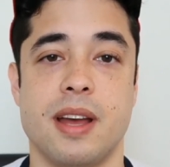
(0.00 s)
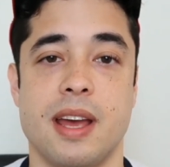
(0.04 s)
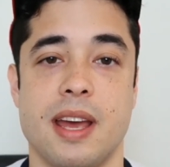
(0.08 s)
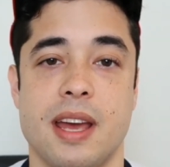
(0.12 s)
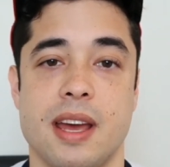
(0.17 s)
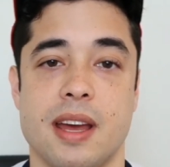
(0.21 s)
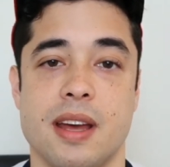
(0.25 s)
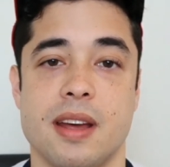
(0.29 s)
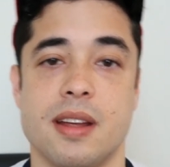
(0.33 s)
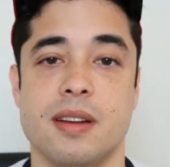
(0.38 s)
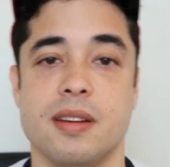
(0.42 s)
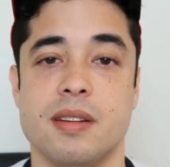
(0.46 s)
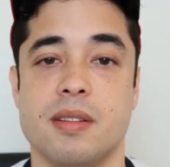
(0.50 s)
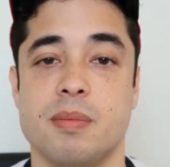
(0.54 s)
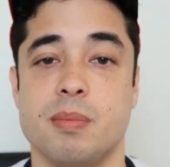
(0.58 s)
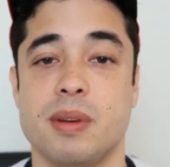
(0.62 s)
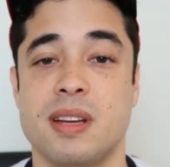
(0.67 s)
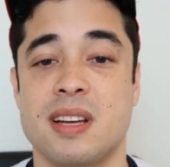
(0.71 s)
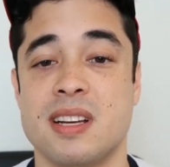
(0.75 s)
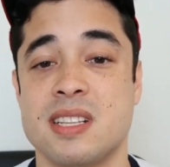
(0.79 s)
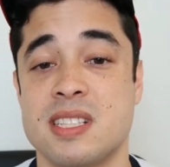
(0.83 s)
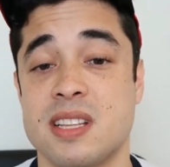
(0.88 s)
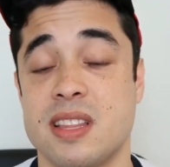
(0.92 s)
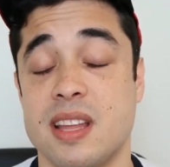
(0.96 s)
and
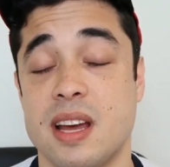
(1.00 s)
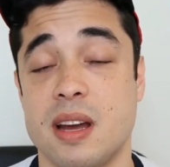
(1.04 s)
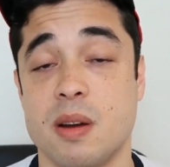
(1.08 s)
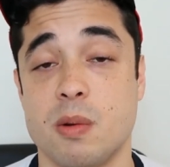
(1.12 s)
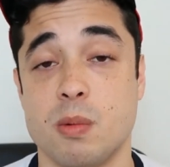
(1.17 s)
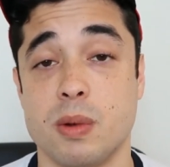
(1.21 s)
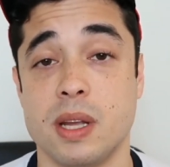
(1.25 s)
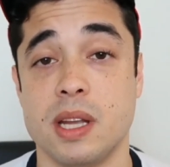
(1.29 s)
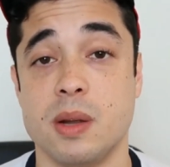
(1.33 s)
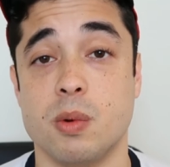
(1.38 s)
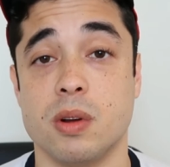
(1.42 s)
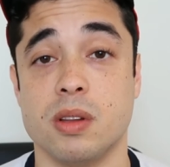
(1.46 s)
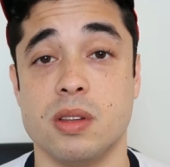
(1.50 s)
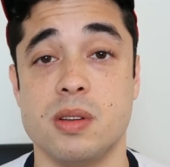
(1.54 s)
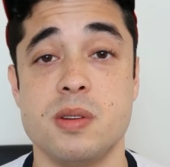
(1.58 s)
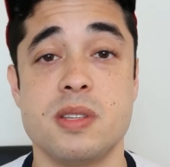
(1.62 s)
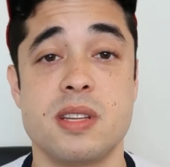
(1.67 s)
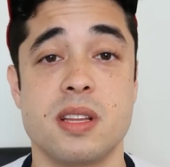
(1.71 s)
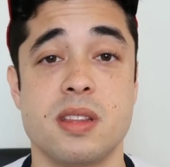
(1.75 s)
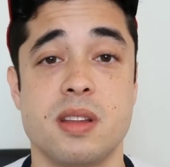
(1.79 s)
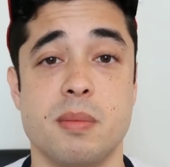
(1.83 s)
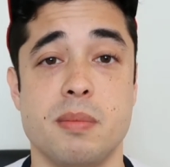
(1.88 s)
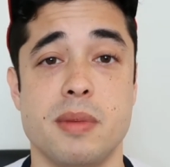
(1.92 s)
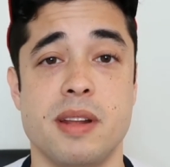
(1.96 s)
because of that we were
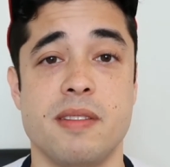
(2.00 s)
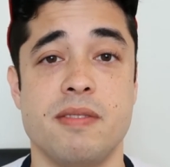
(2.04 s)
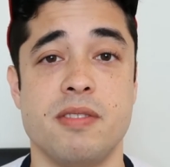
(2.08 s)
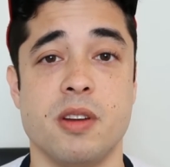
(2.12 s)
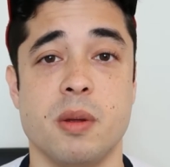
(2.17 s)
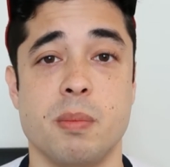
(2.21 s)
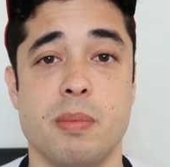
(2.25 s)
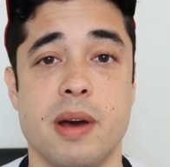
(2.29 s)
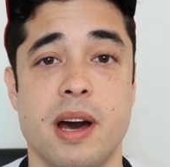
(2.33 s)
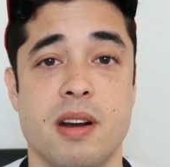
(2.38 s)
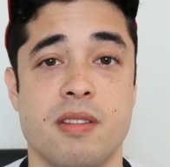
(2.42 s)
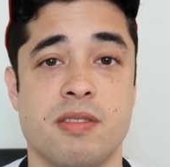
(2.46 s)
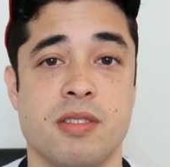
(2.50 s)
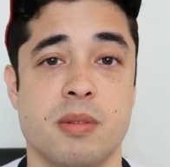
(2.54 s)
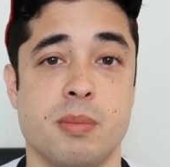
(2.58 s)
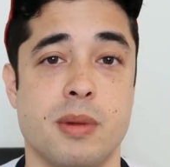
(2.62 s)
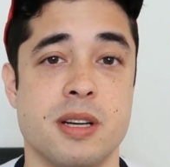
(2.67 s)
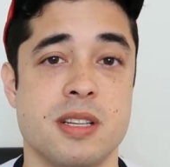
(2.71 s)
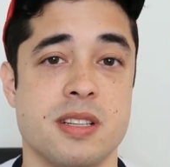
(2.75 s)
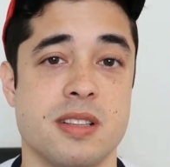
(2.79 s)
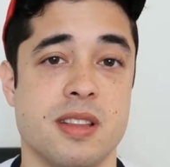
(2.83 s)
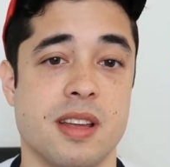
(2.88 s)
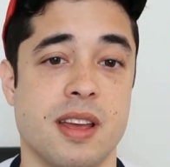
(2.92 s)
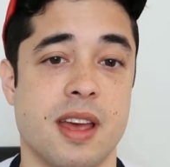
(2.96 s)
losing the midfield battle for
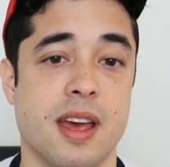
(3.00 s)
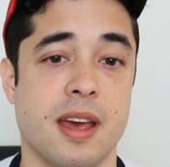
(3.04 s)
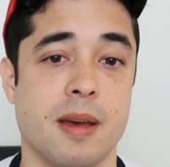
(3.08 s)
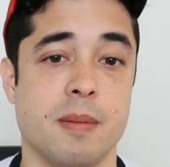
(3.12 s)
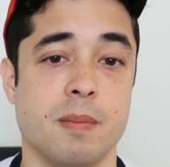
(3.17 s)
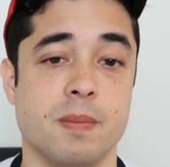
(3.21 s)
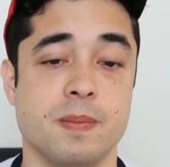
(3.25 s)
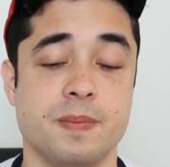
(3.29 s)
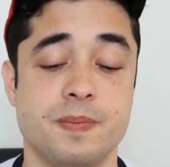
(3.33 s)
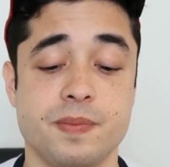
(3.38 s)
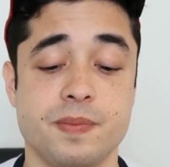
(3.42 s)
much of the game.